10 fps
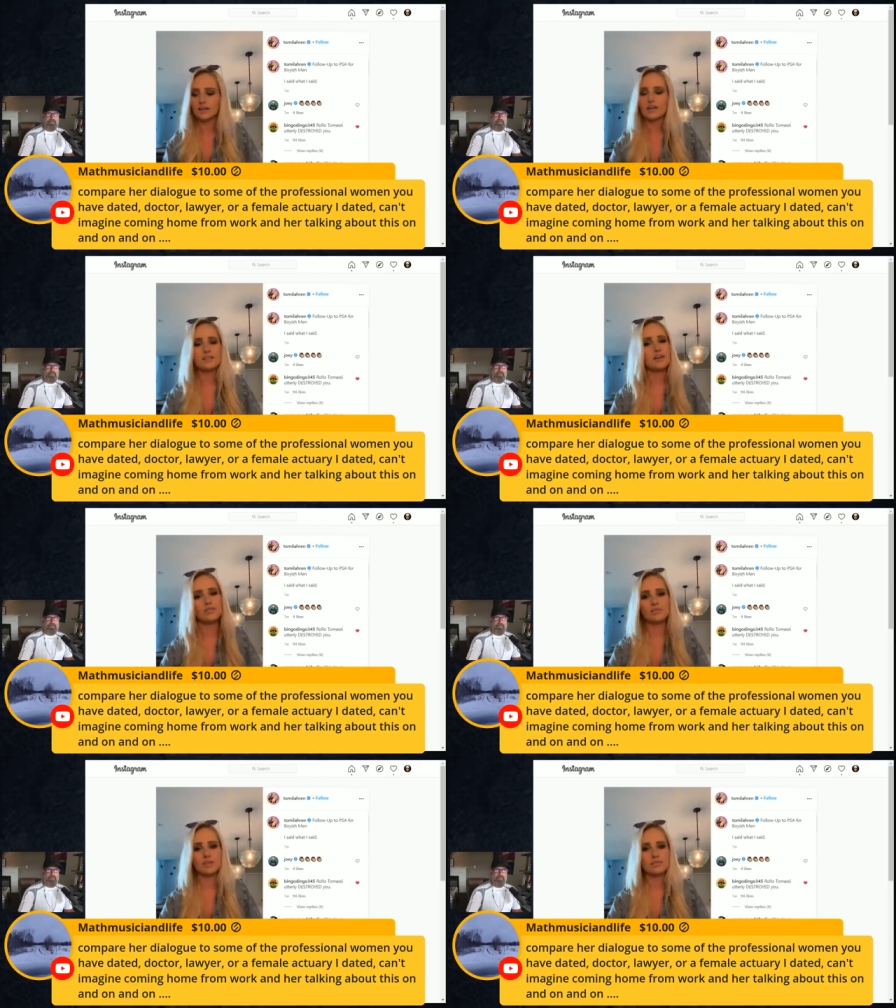Because I
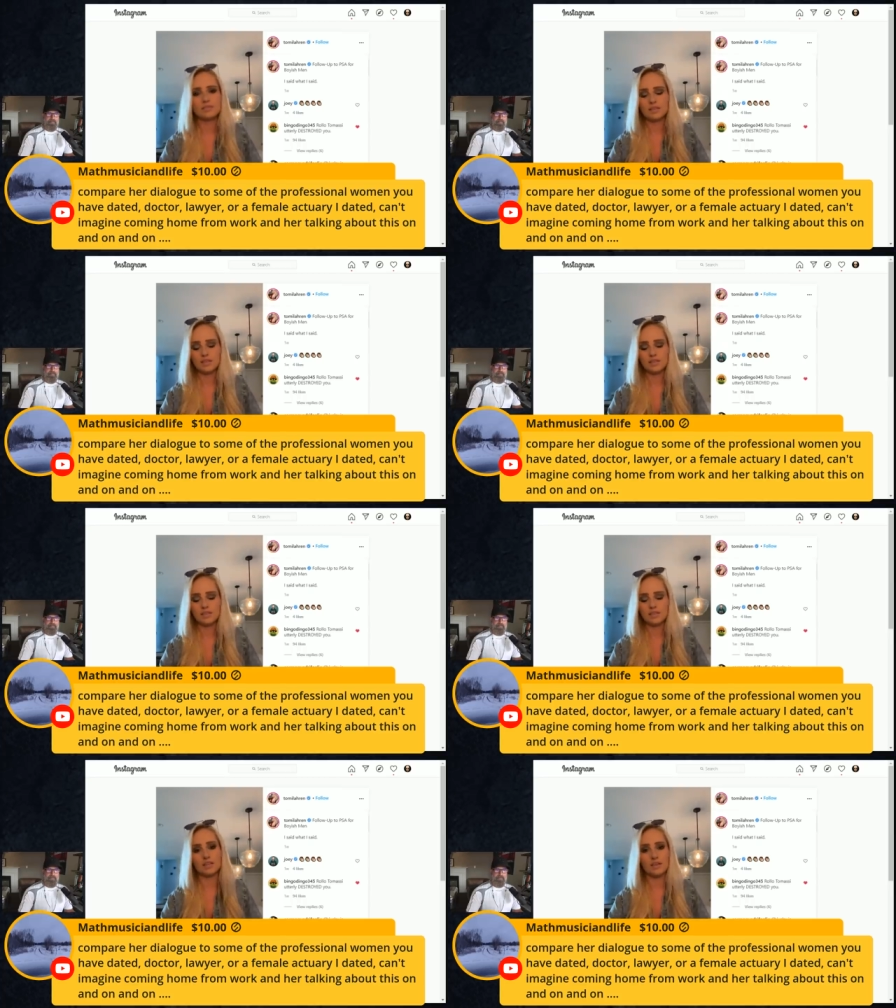don't, like I
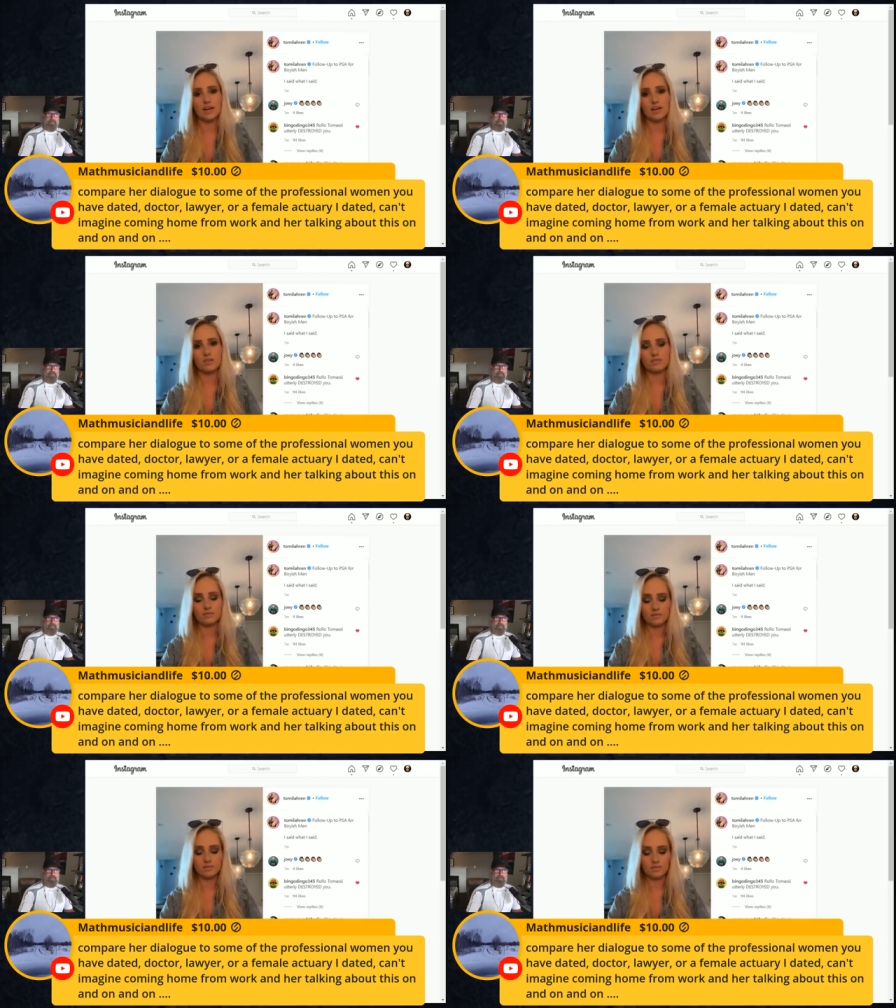said the other night, I don't
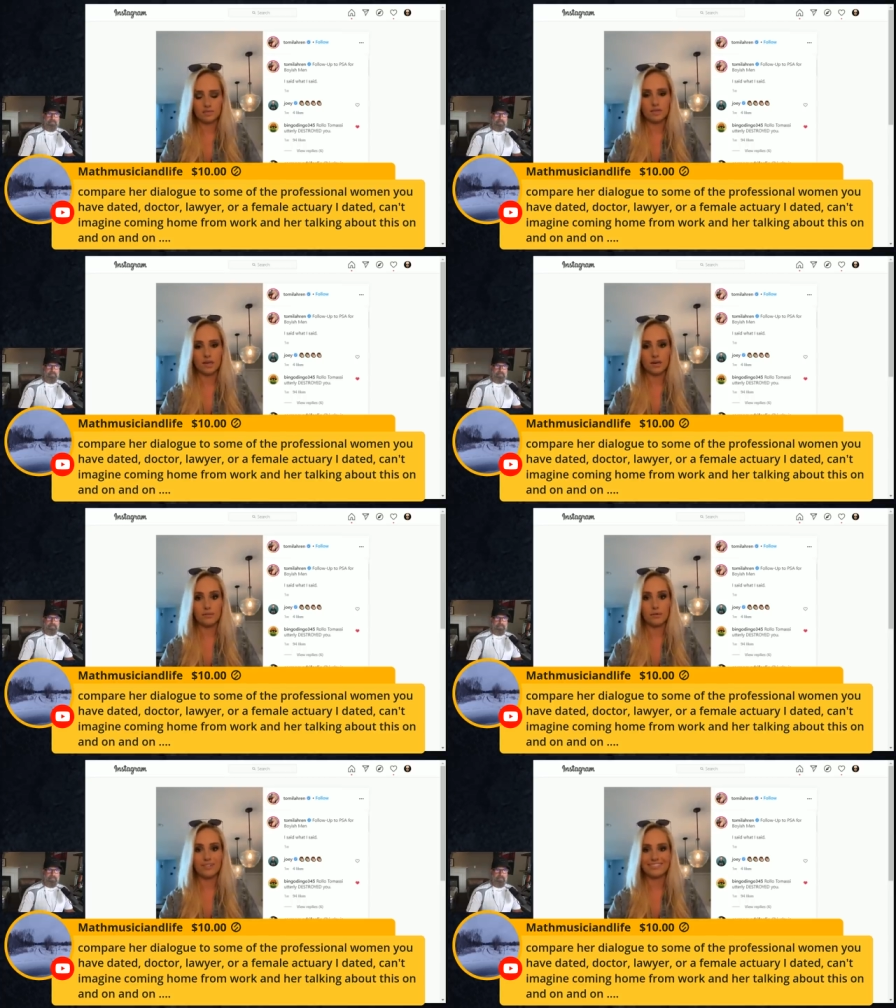care
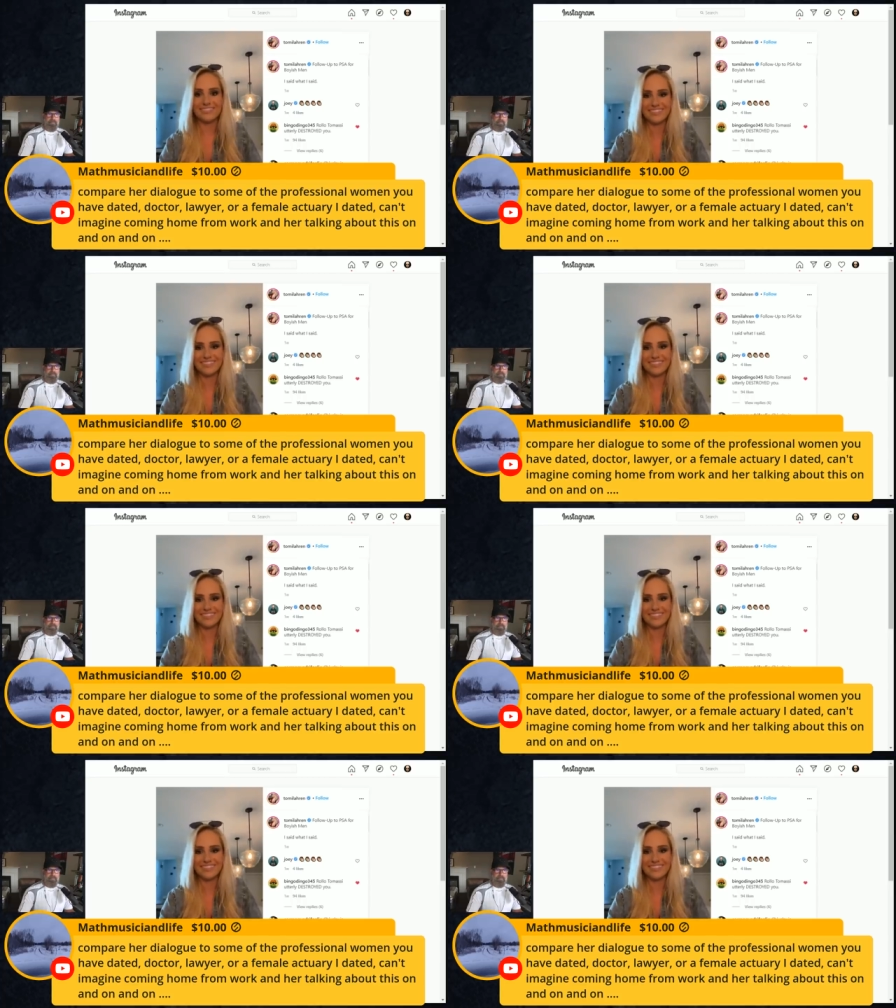anymore.